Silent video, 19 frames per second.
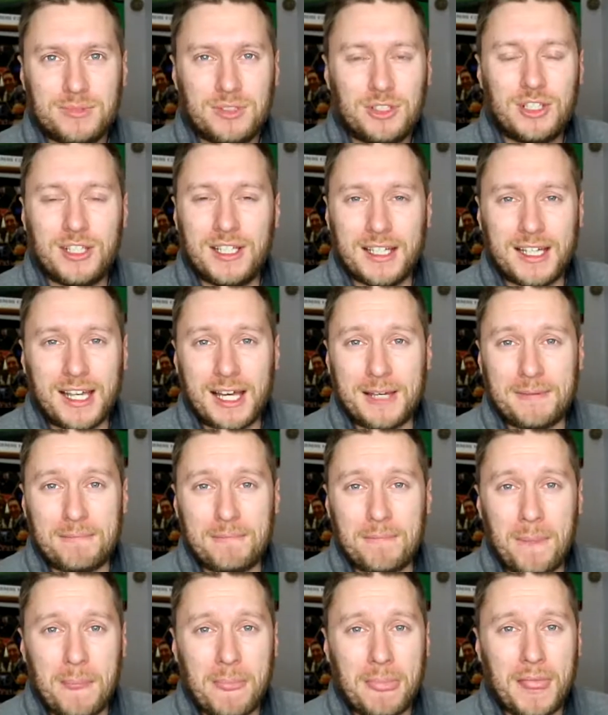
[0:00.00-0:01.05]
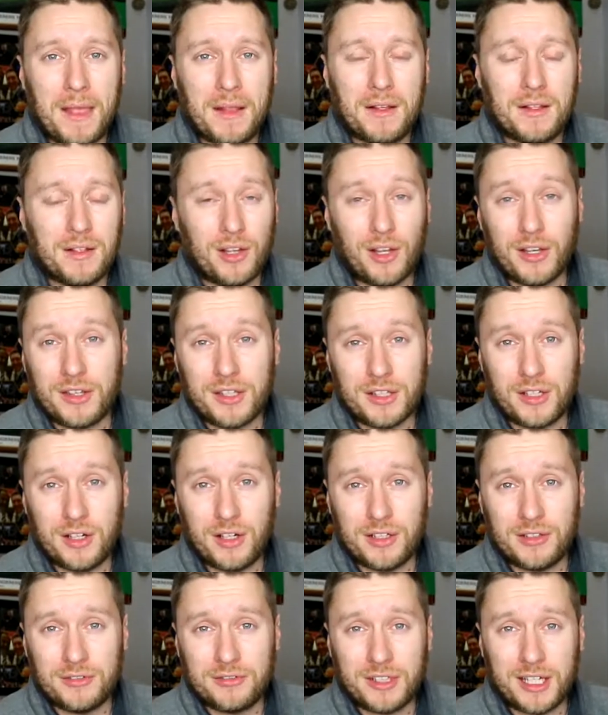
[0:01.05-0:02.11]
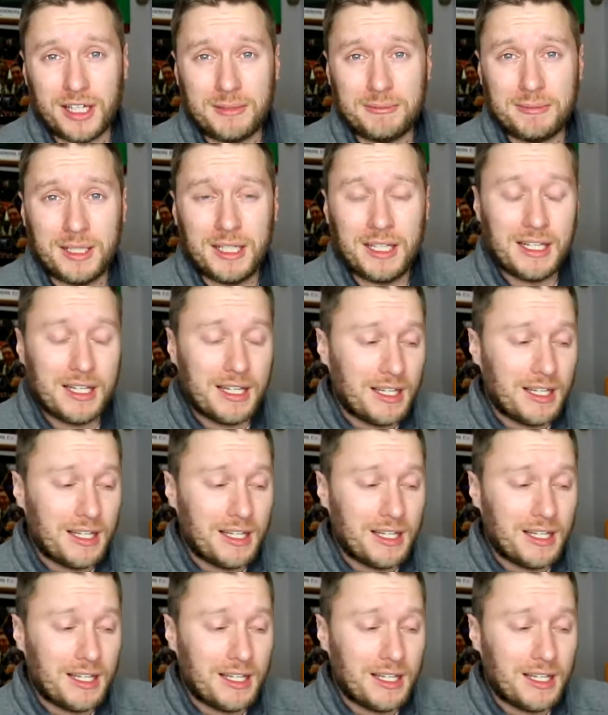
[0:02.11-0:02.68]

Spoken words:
see a game like the Cardiff game.